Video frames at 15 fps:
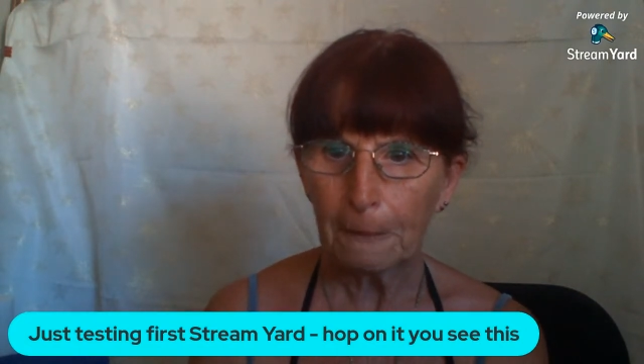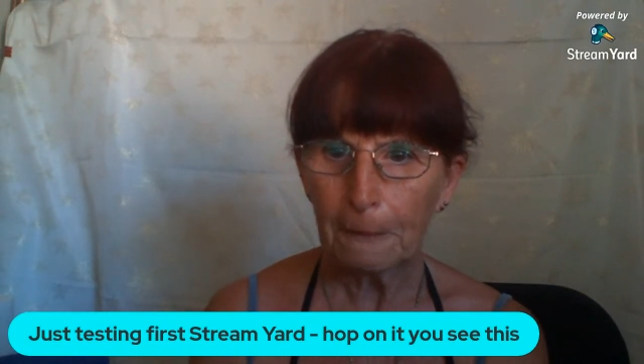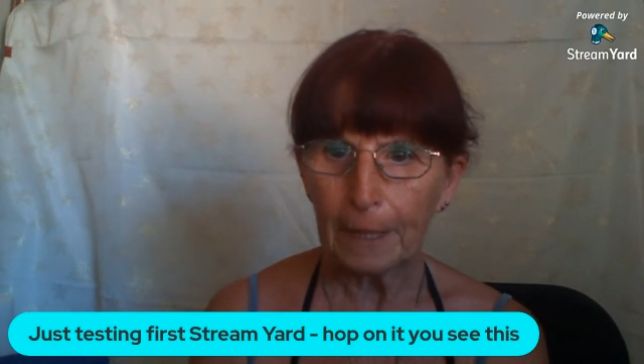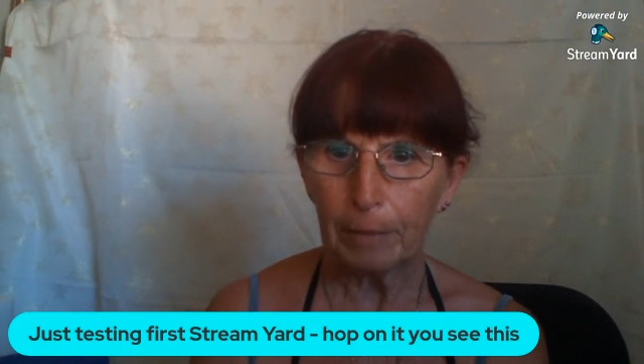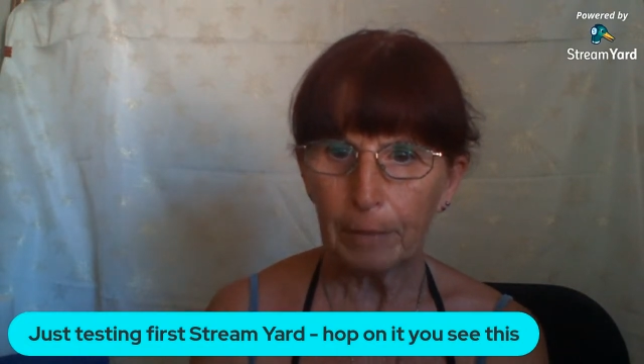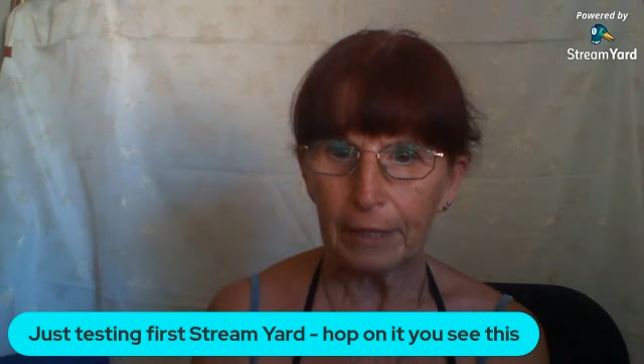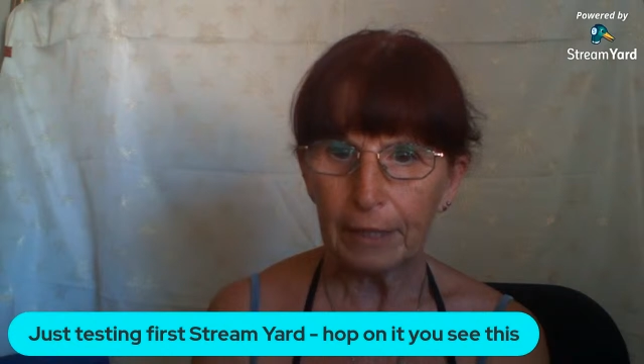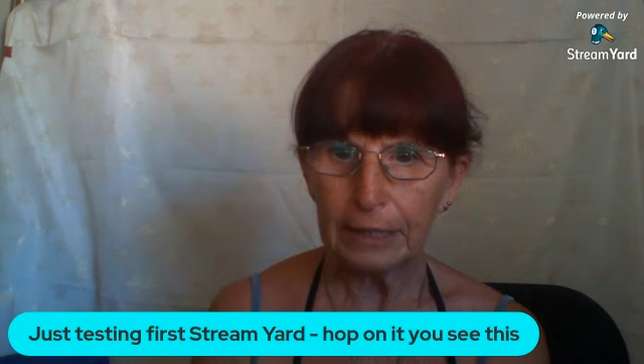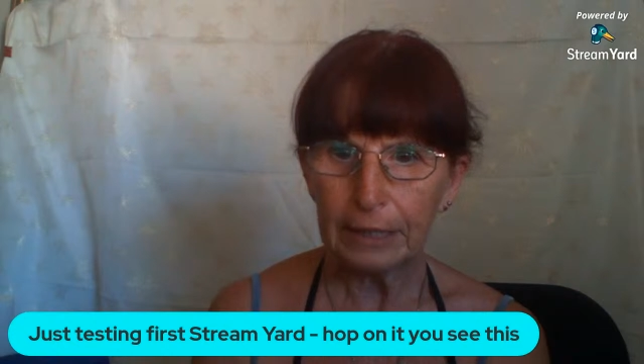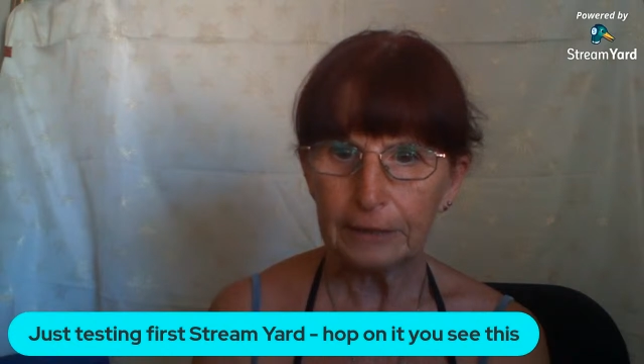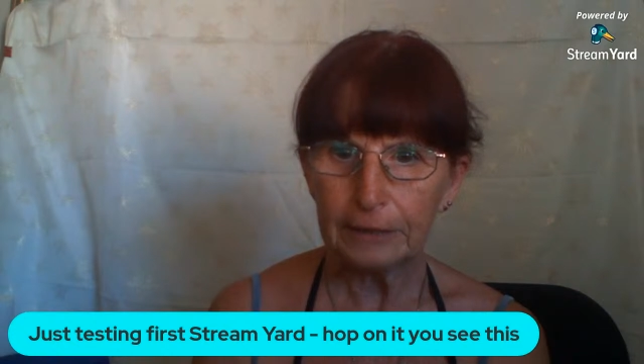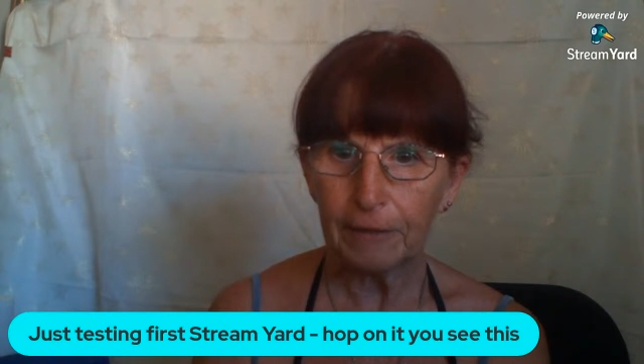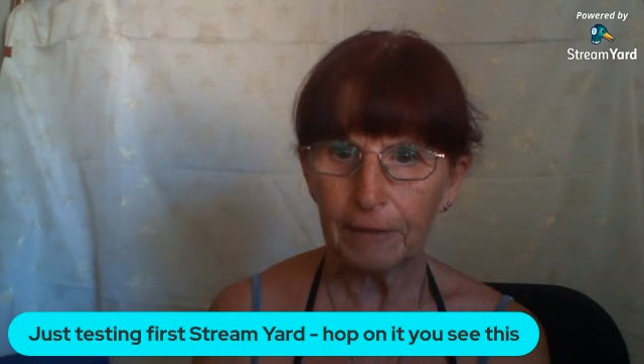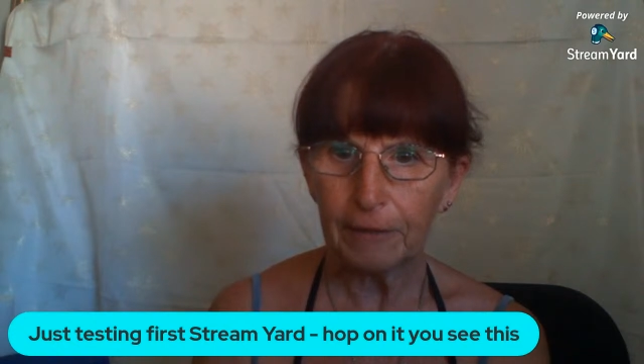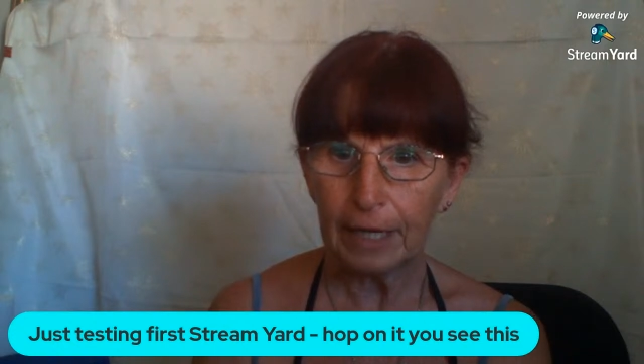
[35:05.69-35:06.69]
But thanks for
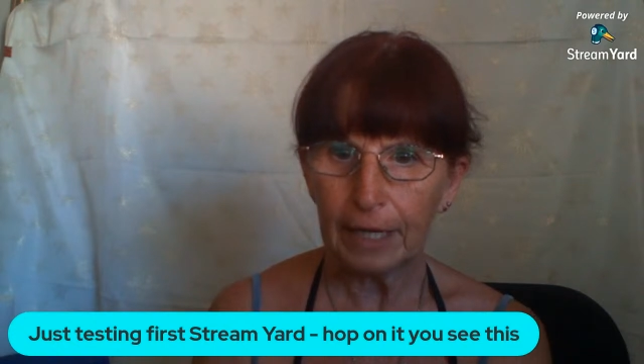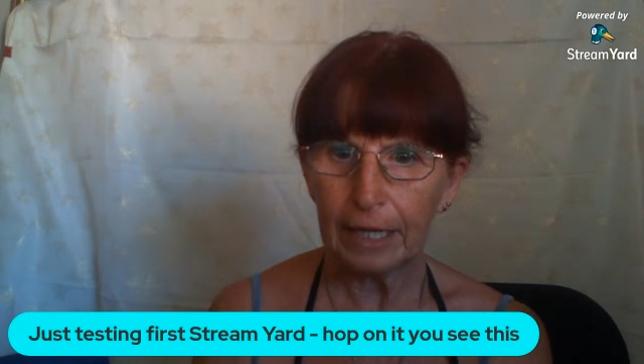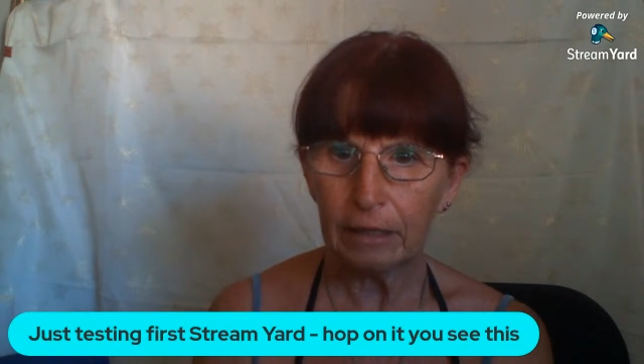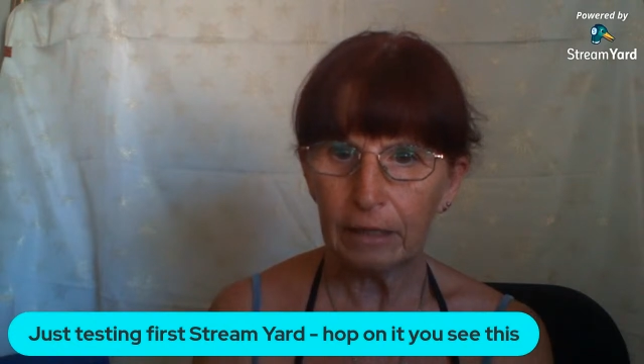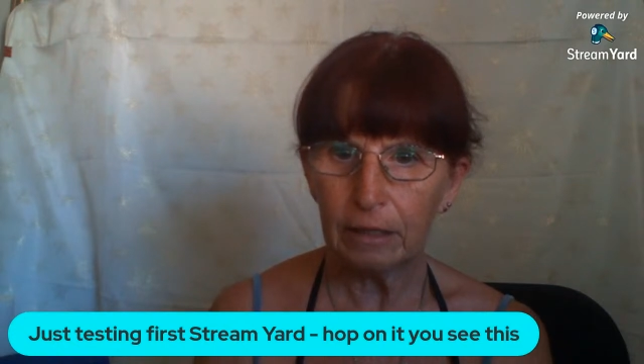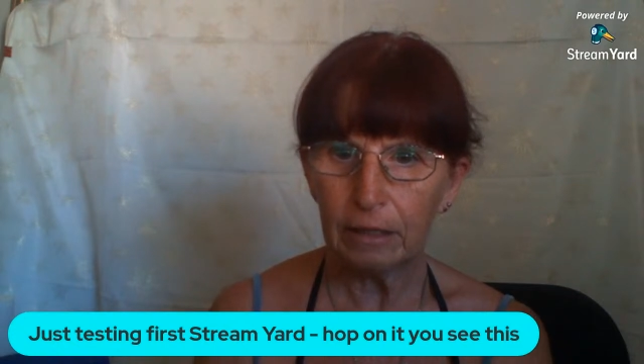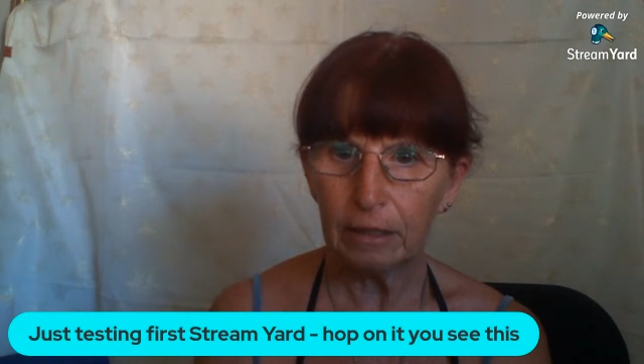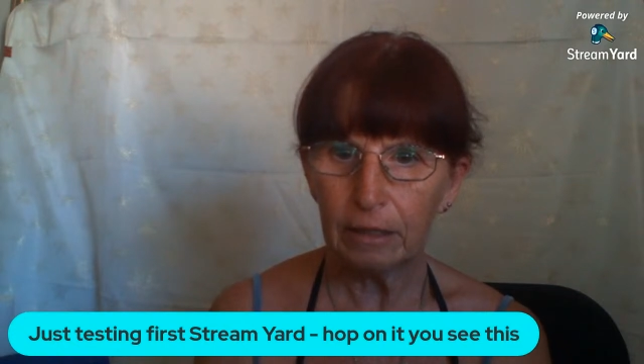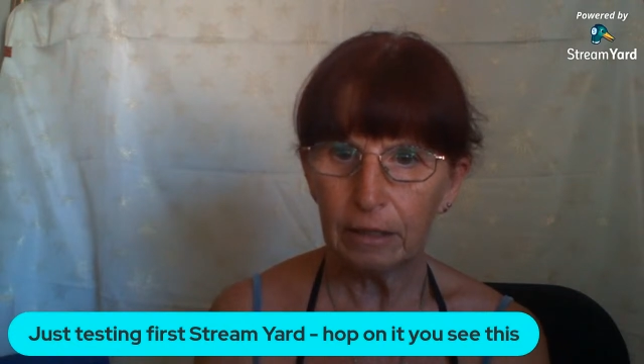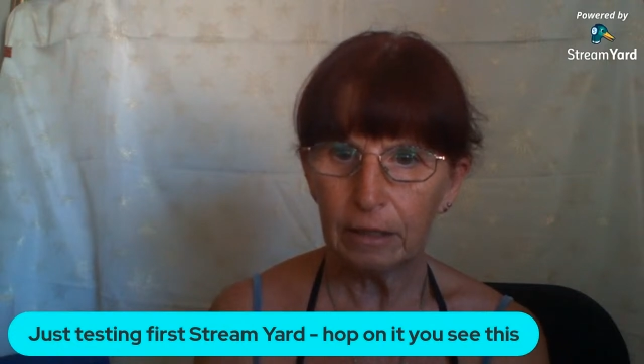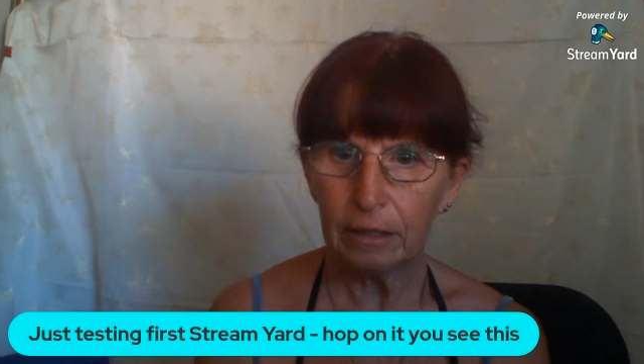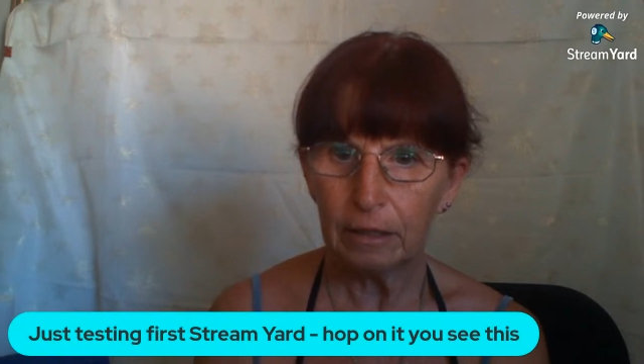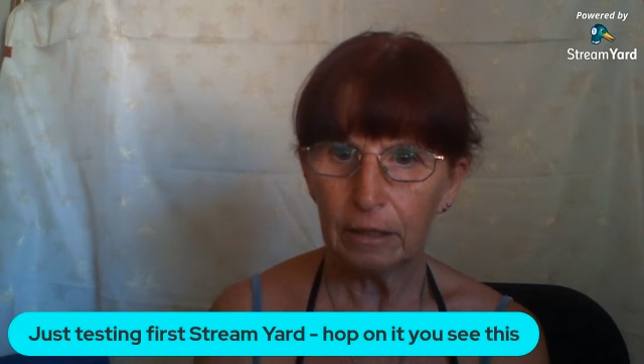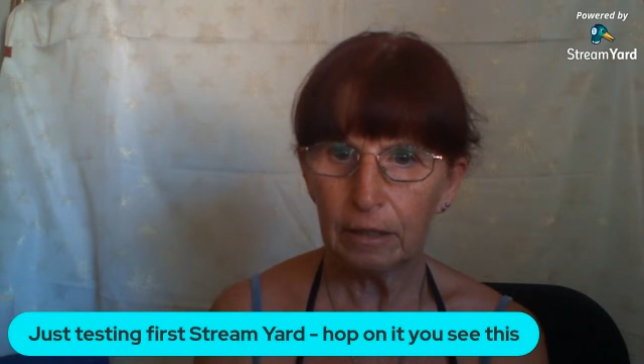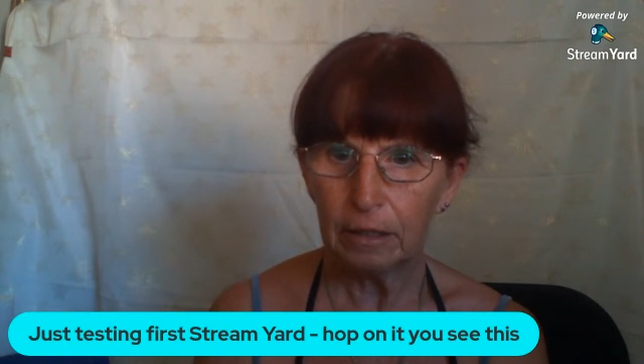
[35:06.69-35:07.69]
that.
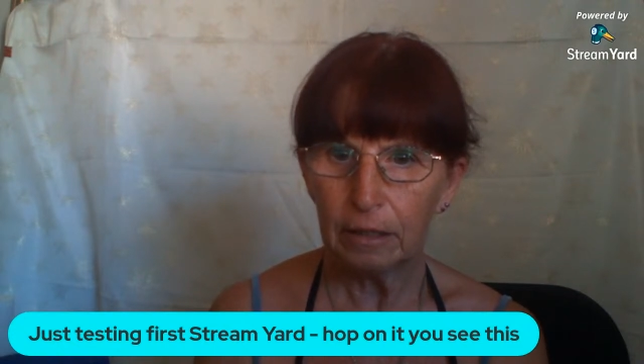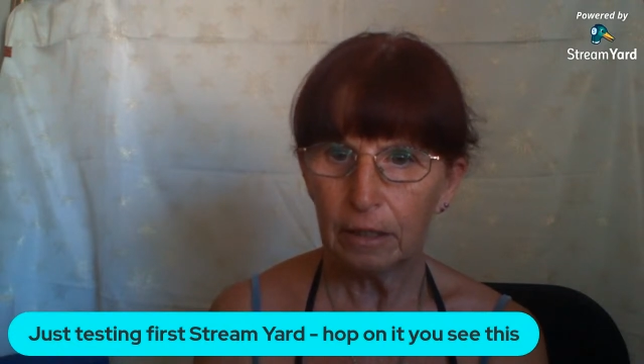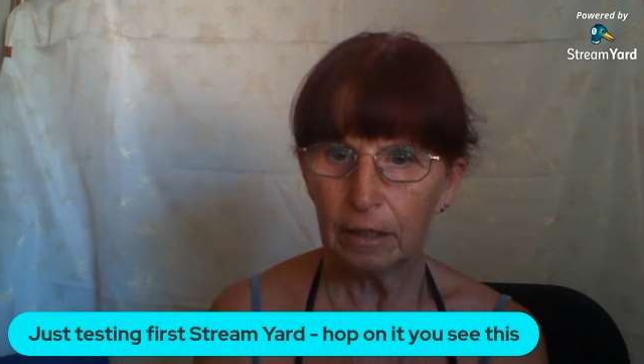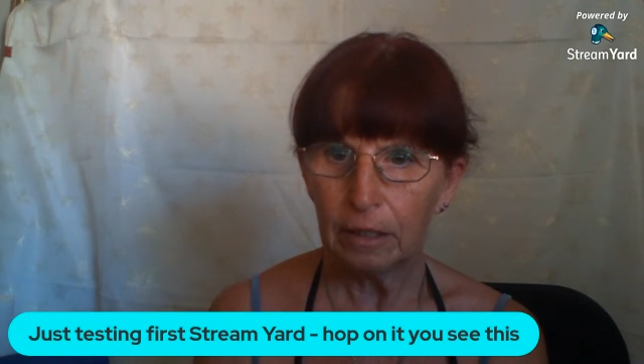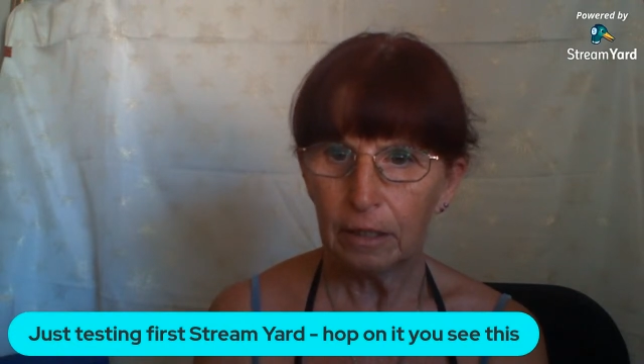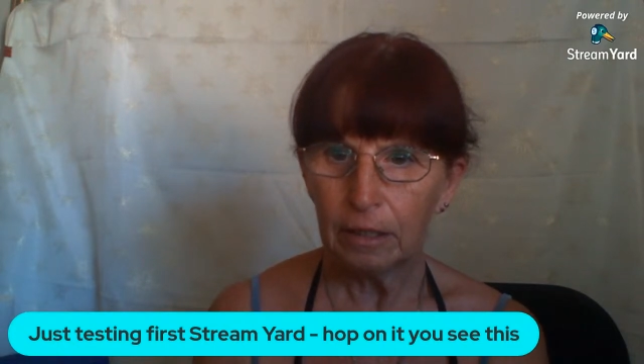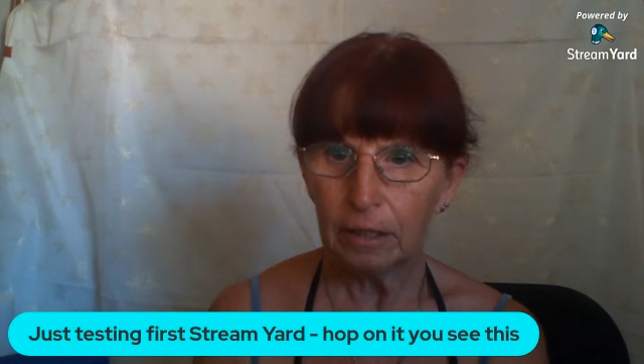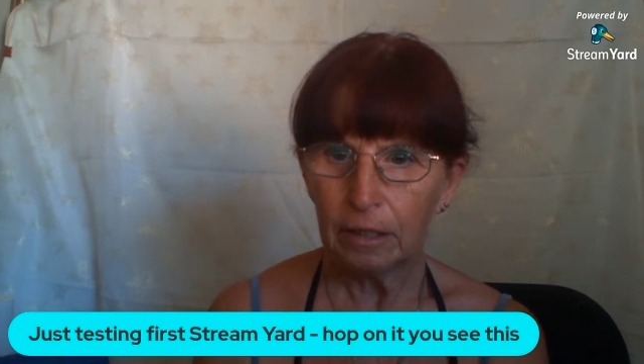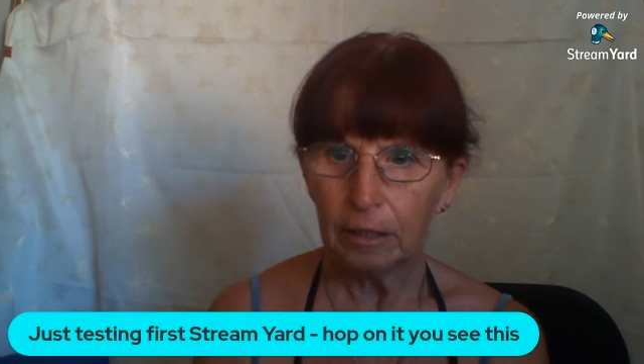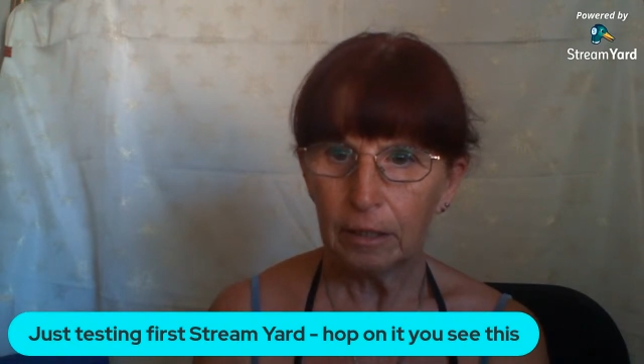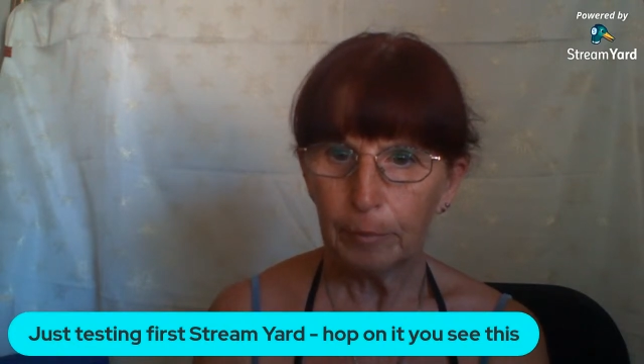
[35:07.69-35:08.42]
Be